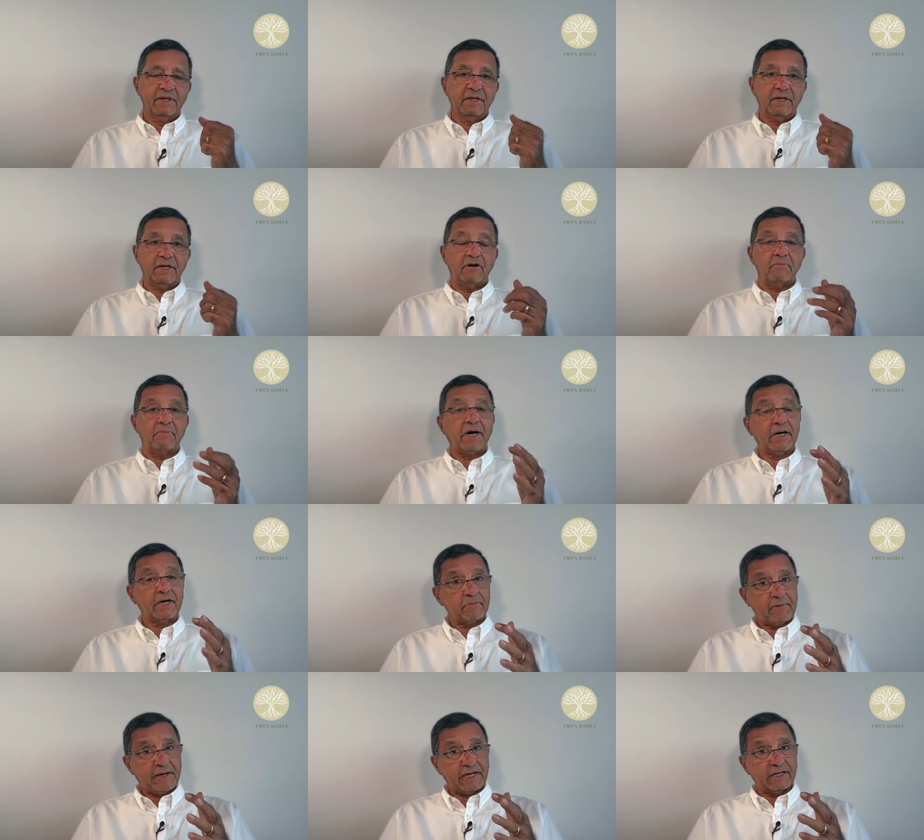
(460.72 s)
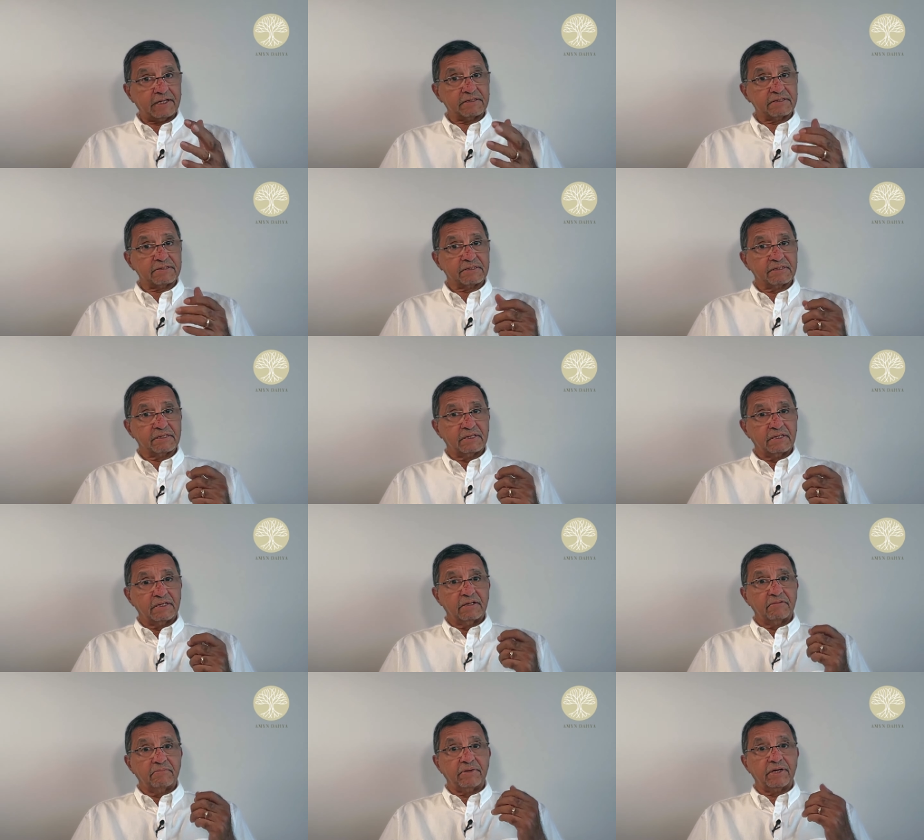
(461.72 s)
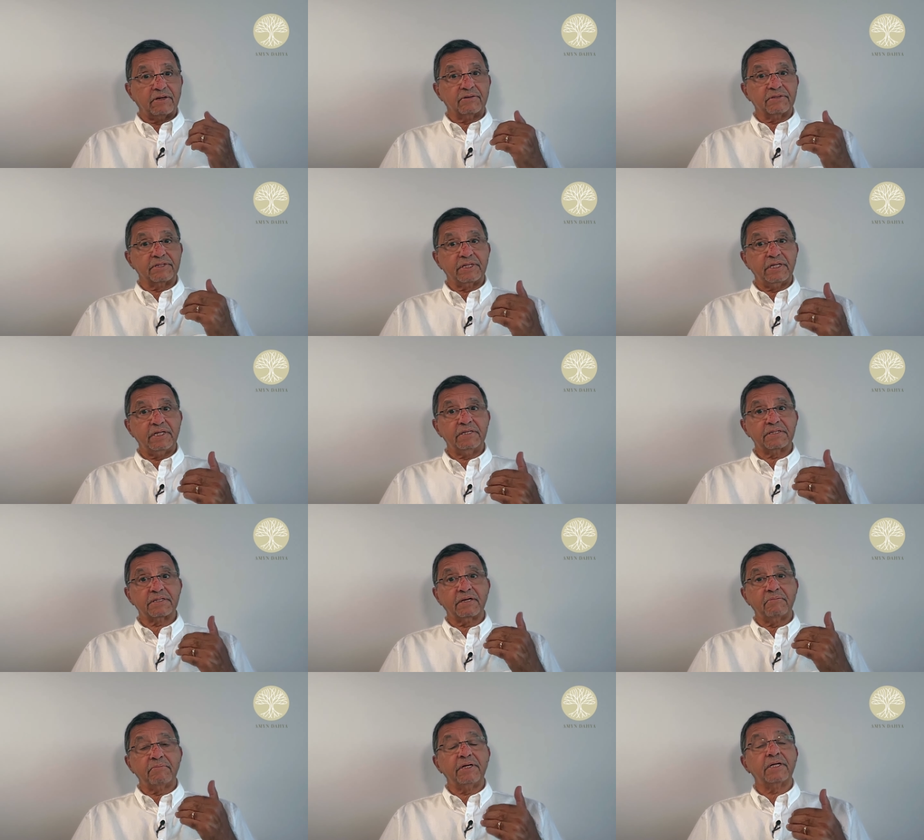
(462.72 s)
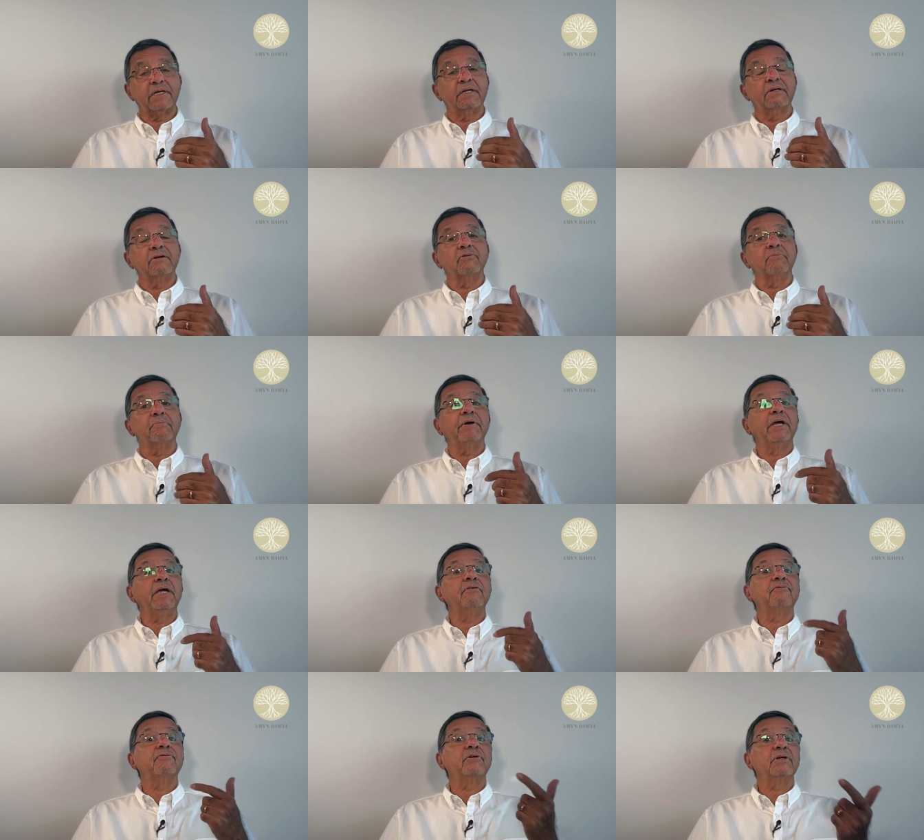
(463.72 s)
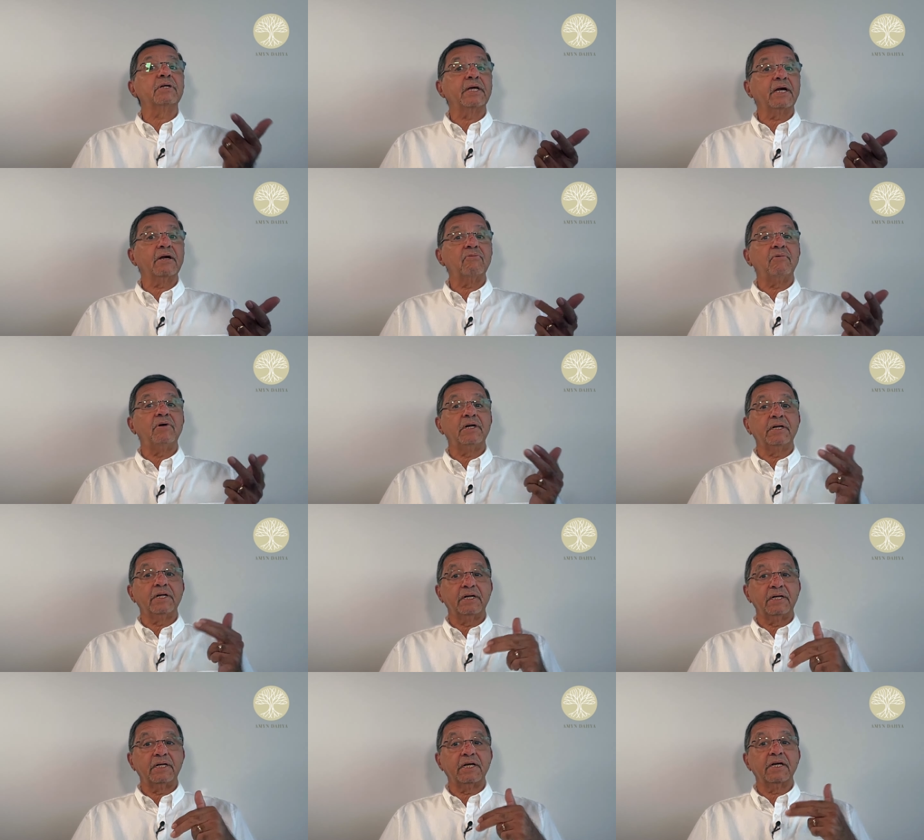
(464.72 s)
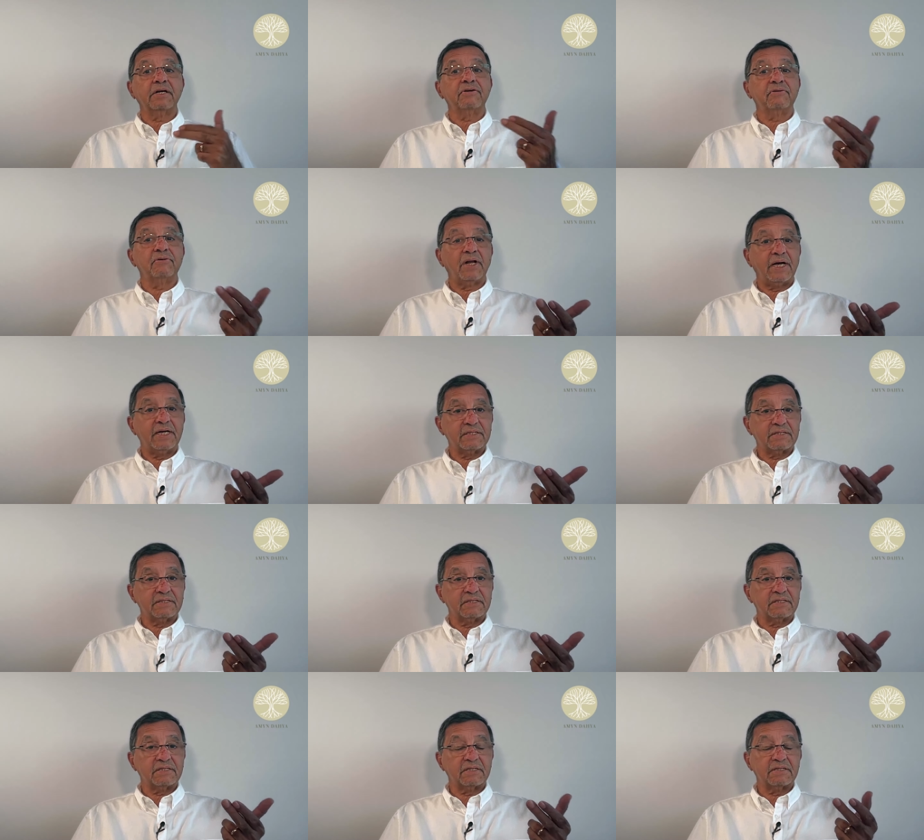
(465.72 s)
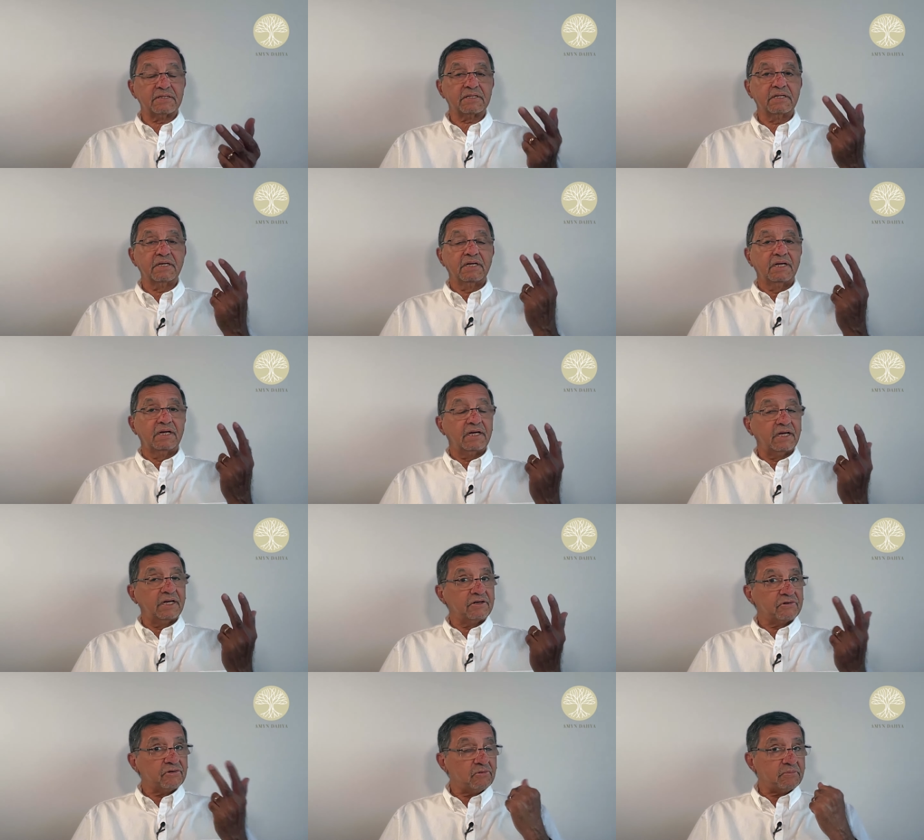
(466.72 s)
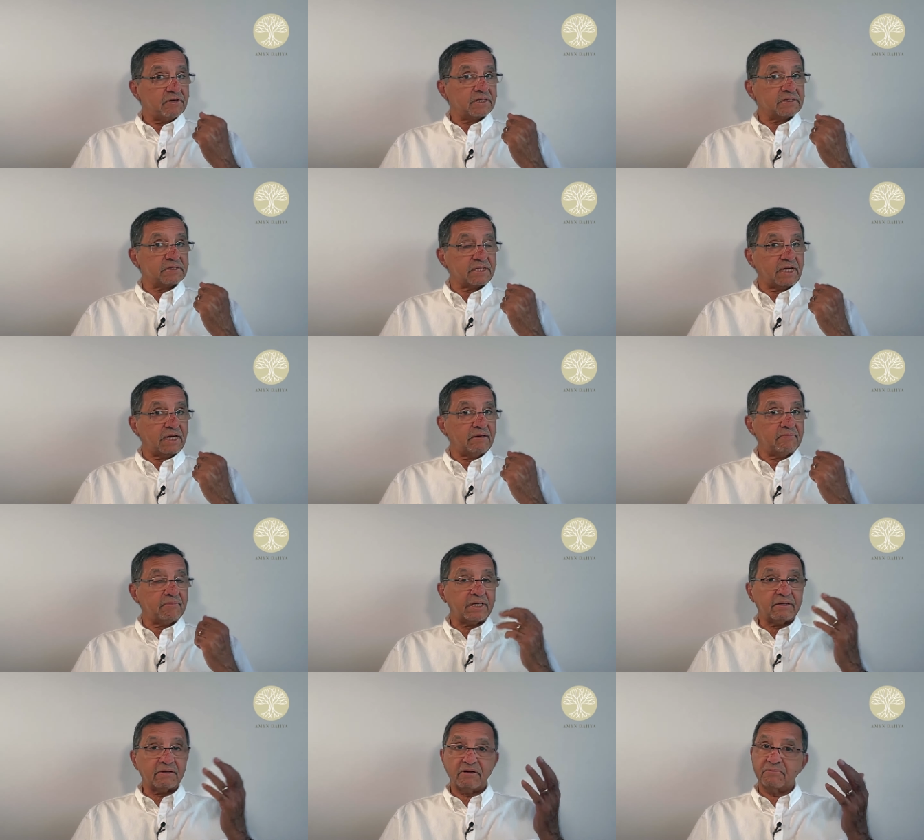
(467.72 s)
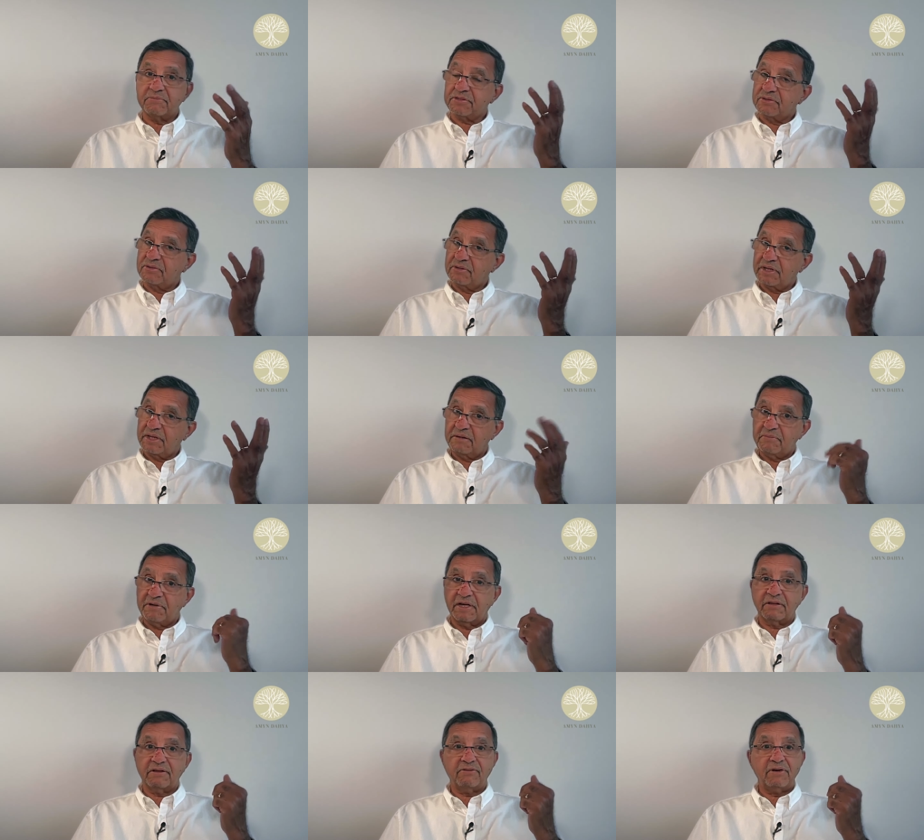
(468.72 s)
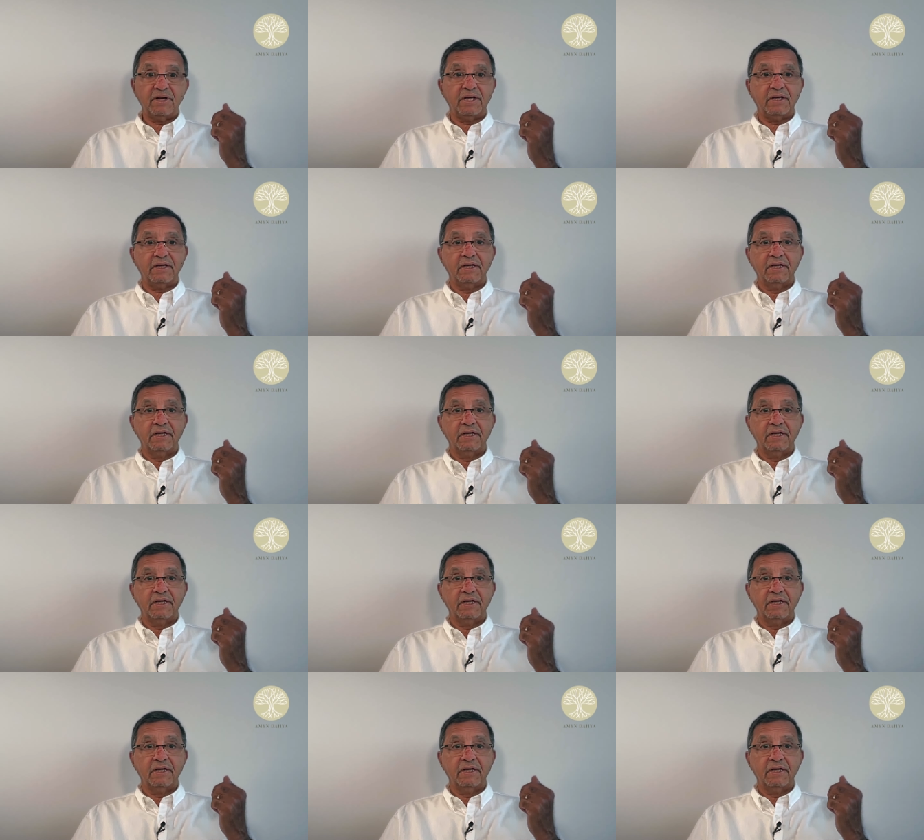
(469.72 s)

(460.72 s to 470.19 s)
Now, Mark panics because he is committed to pay for Tech 1 and Tech 2 licenses in 2 months' time, and Tom's talking about three.